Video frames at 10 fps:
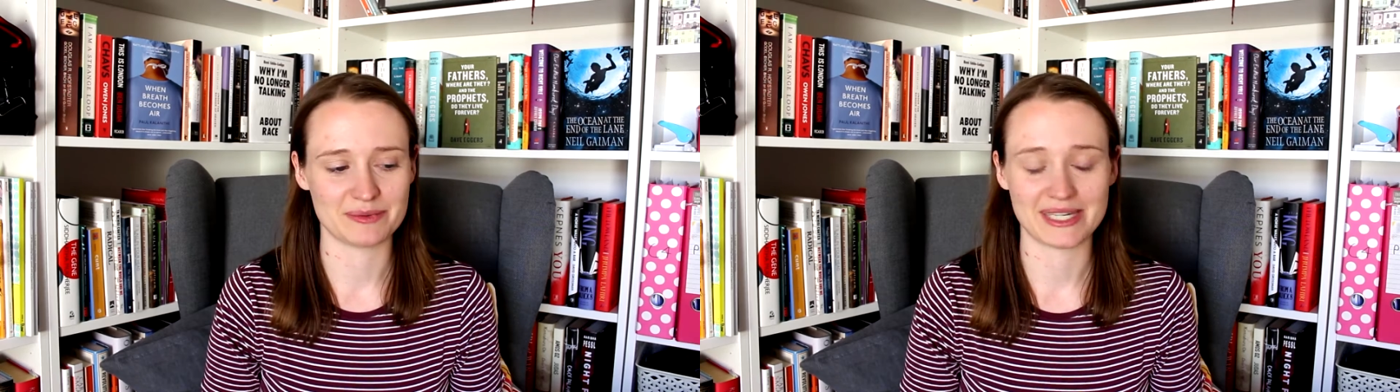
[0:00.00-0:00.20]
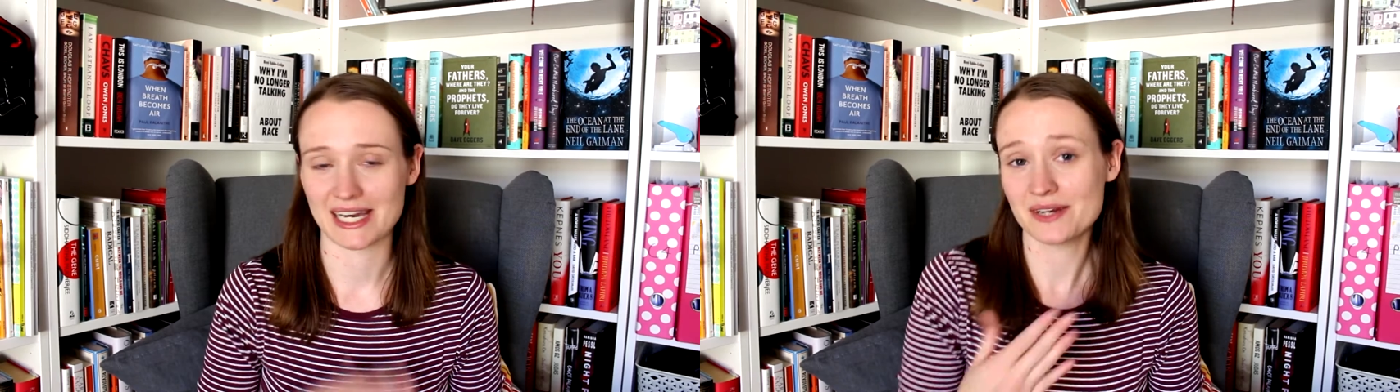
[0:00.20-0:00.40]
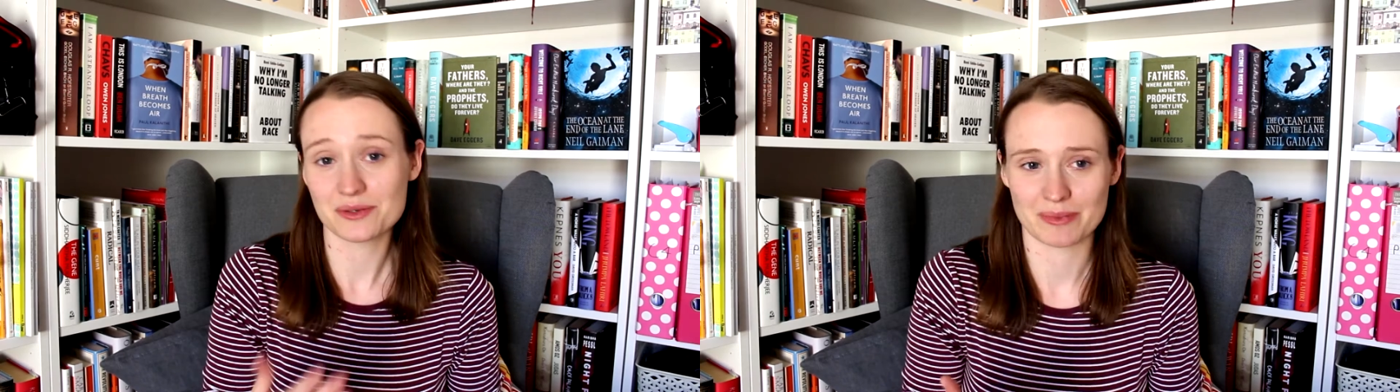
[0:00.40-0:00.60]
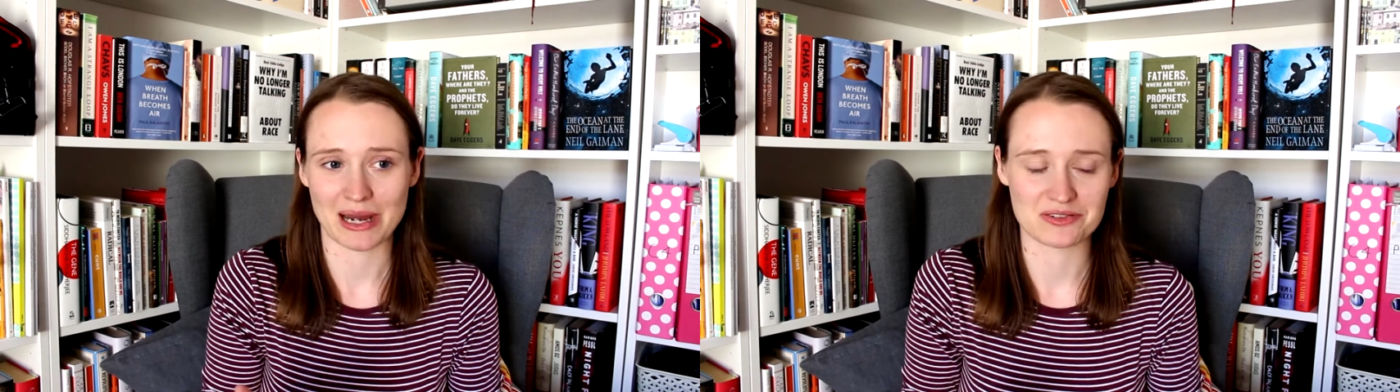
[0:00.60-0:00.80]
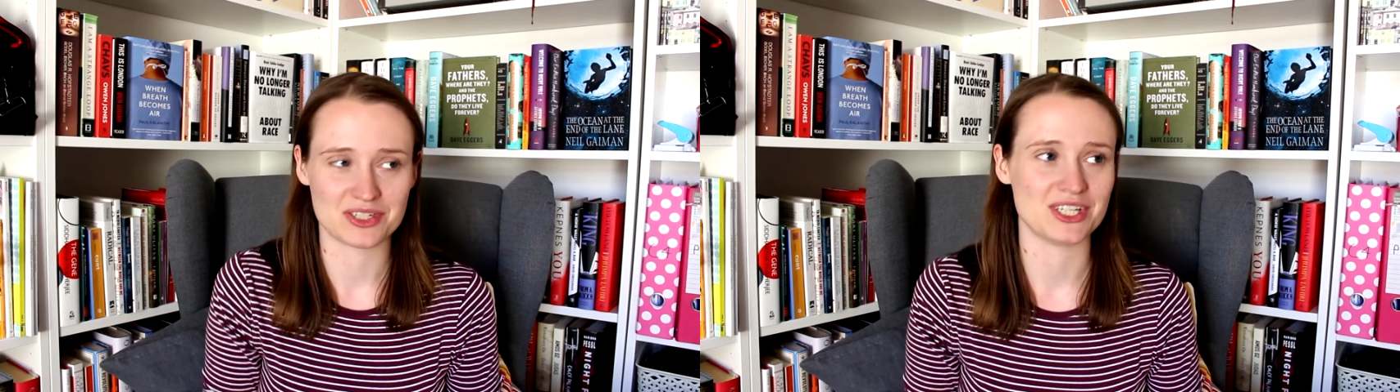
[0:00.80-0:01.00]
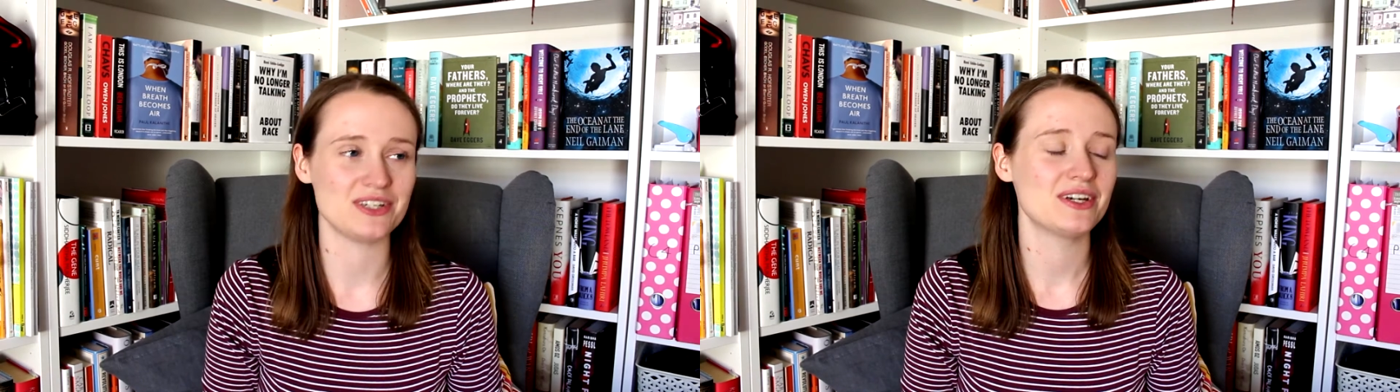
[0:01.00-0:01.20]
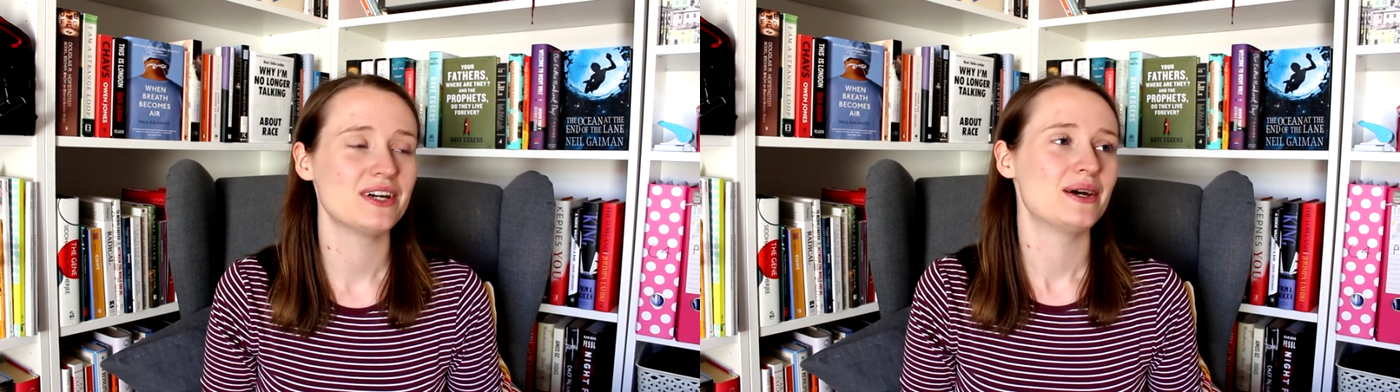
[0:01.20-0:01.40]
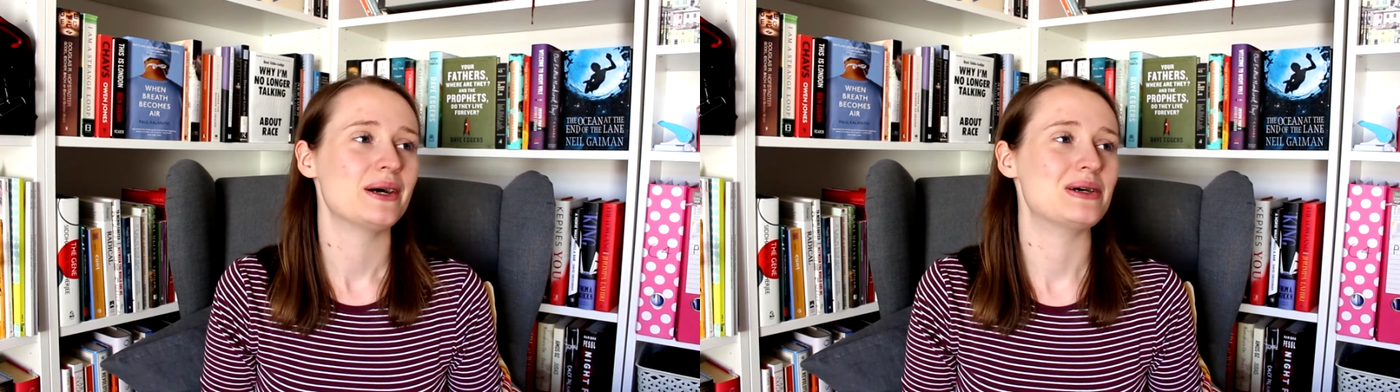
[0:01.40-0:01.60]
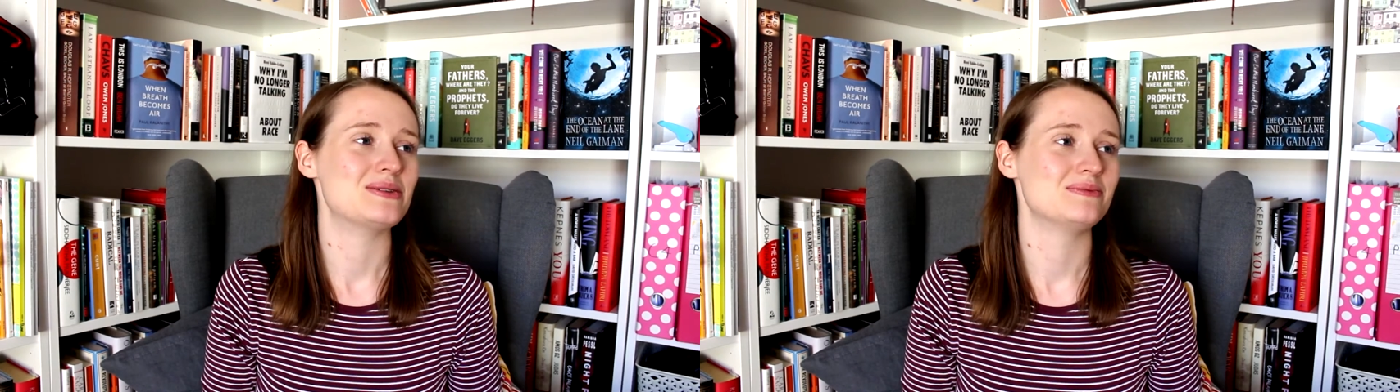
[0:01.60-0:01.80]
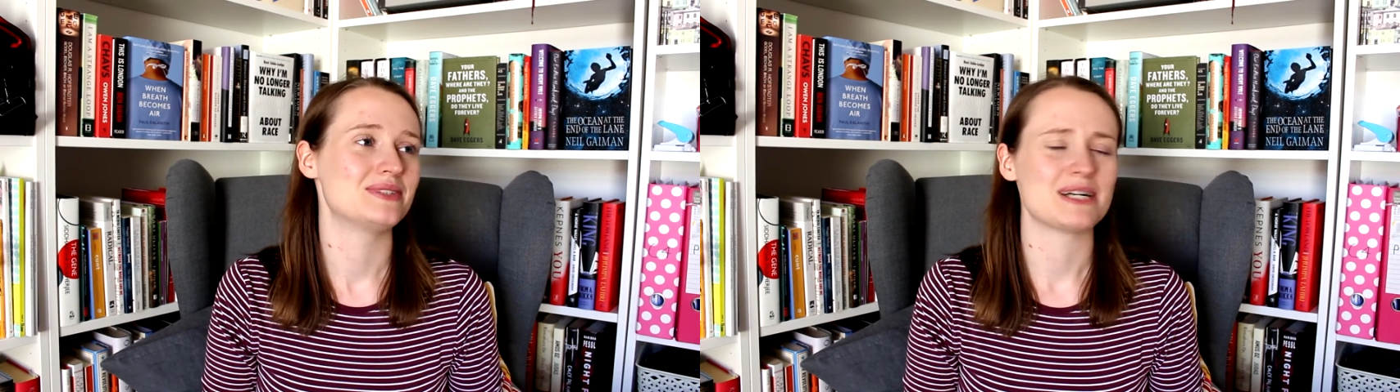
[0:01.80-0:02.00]
weekend or about to.
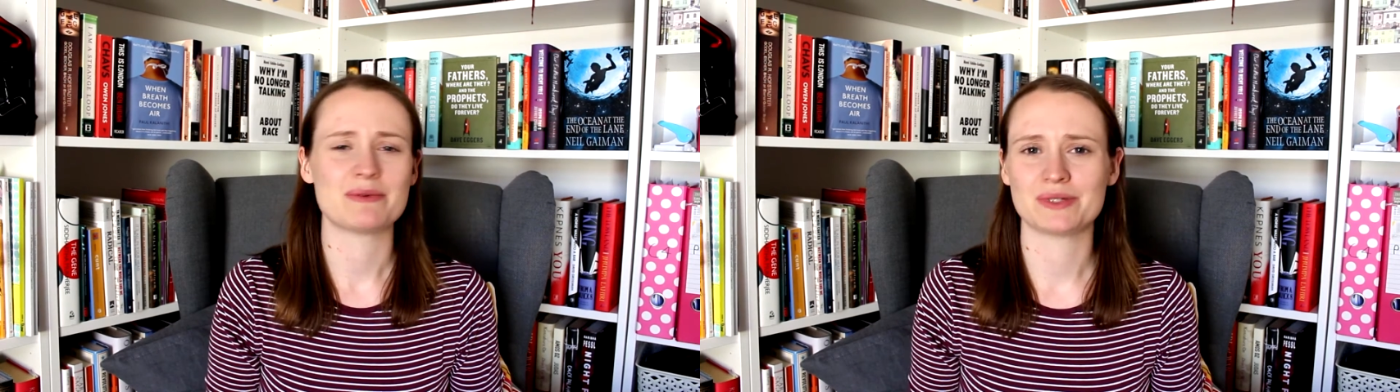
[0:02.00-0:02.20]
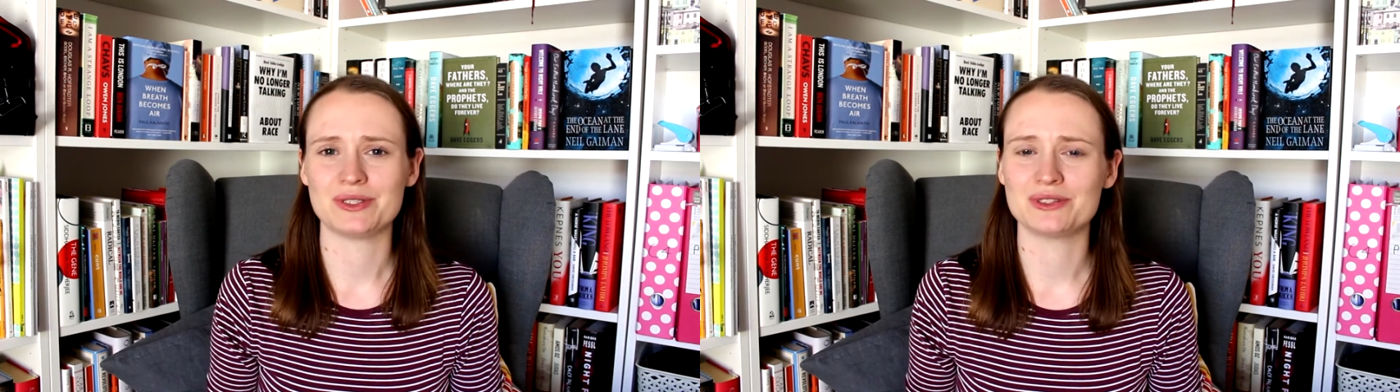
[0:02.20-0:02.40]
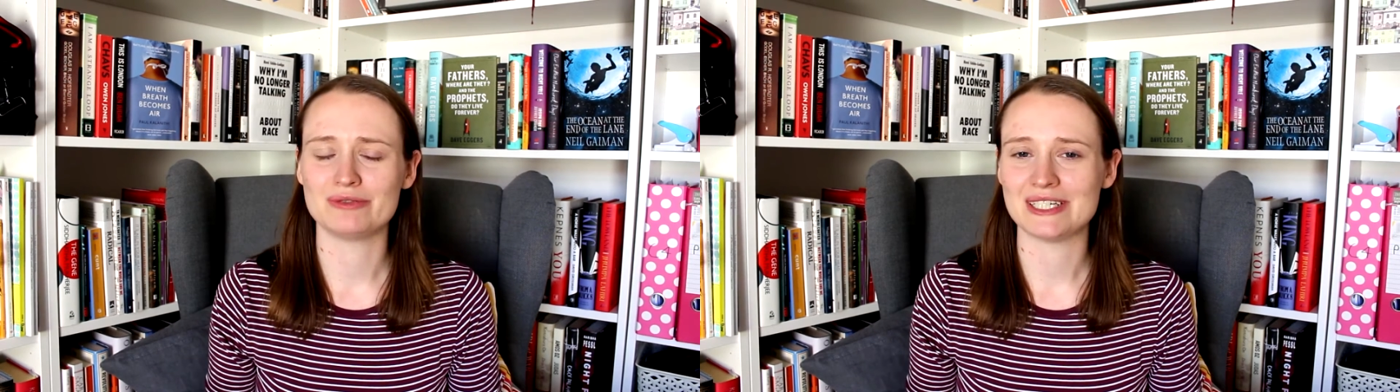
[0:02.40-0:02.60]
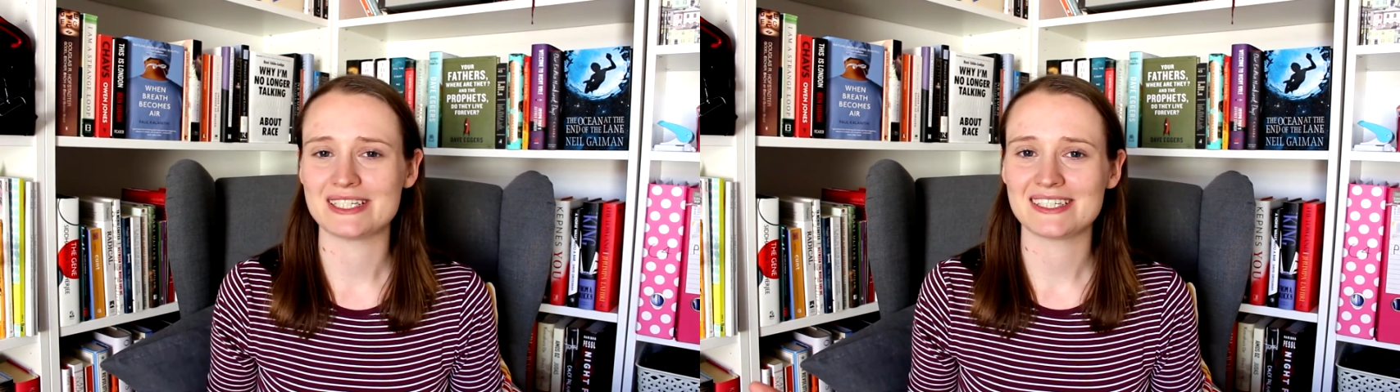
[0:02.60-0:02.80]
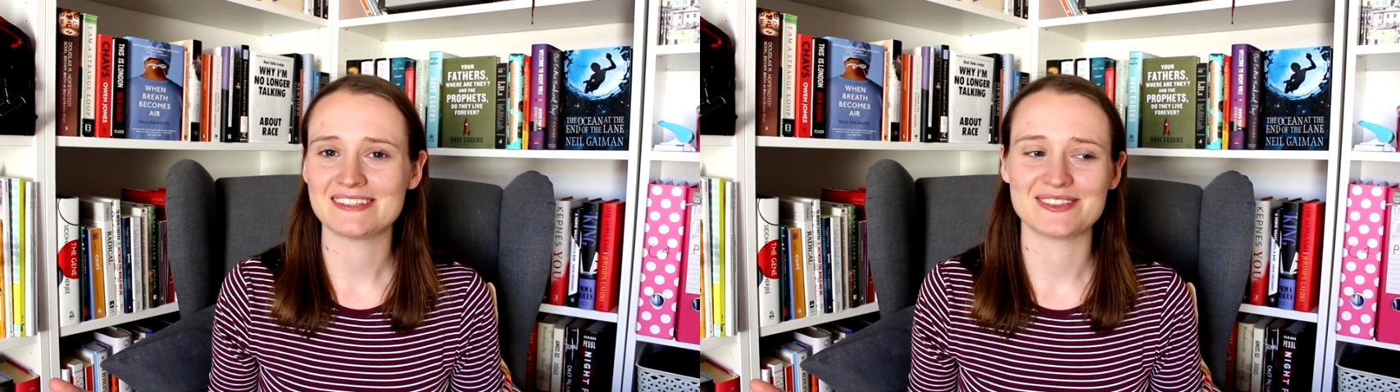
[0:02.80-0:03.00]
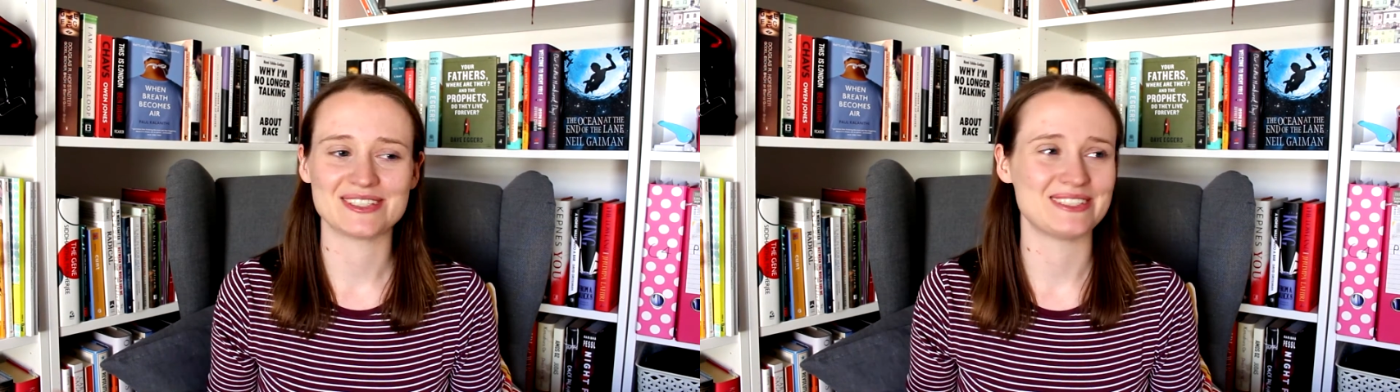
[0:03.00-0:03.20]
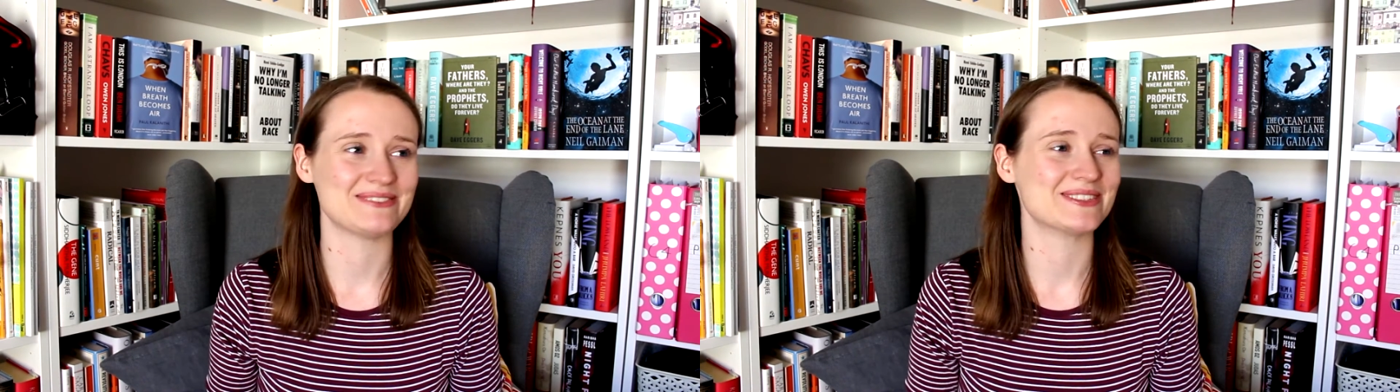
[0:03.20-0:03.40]
Um, tell me what you're reading, what,